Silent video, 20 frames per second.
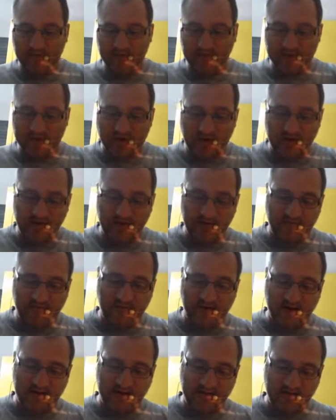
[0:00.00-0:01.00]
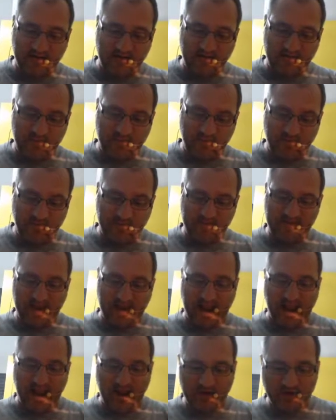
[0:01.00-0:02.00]
trying to find the recipes
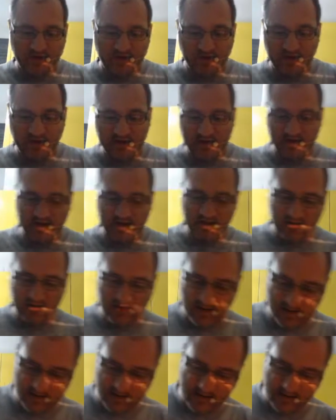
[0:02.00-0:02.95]
that actually,